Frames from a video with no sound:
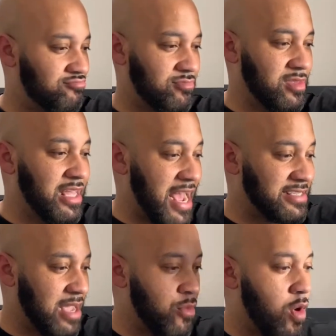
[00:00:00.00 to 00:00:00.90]
Need I
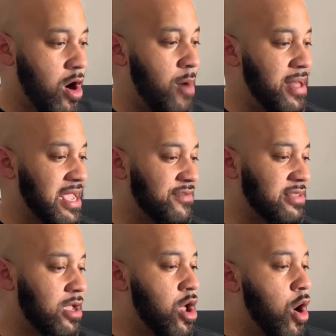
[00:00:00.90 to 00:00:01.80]
say more? All black
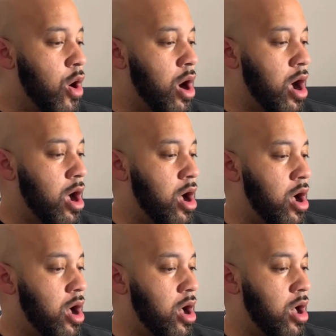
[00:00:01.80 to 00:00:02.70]
everything.
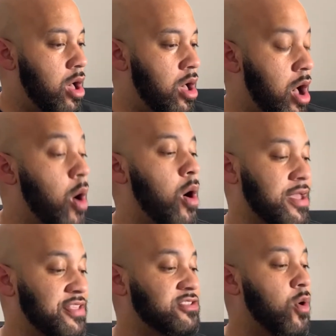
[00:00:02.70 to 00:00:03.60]
Okay,
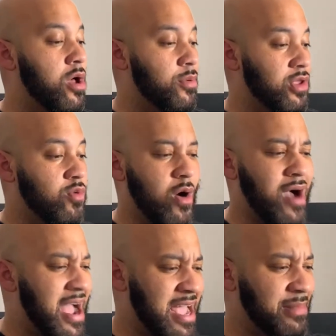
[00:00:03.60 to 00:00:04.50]
this is going on with the quote.
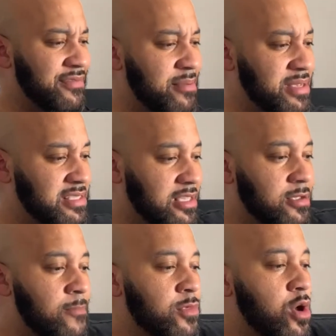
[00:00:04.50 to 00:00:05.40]
I can't believe I missed this.
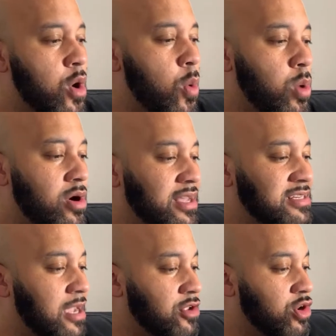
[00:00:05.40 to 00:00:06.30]
We'll
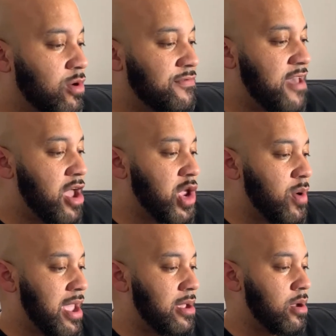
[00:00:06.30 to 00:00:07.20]
continue to
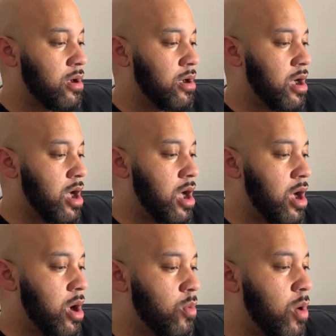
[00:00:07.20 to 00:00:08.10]
evaluate
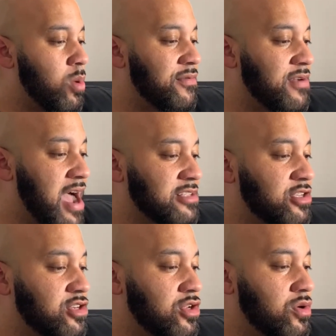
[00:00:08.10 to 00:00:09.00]
what we've got to
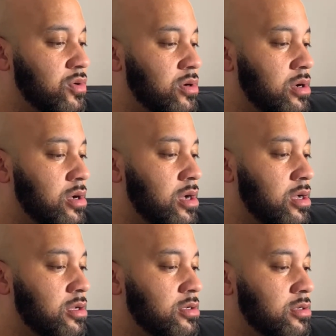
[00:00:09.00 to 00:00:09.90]
do
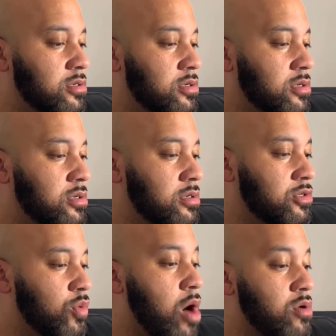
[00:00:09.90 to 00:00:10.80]

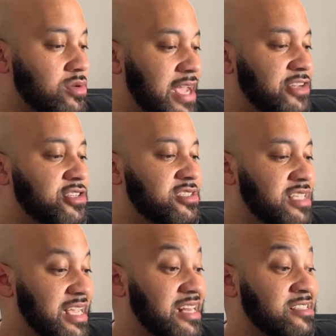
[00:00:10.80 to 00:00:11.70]
to our rotations to
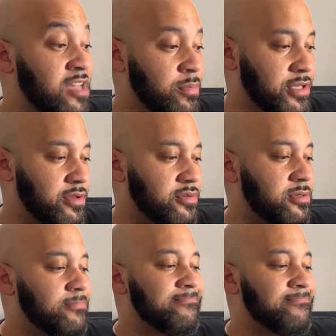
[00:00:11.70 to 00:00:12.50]
get W's.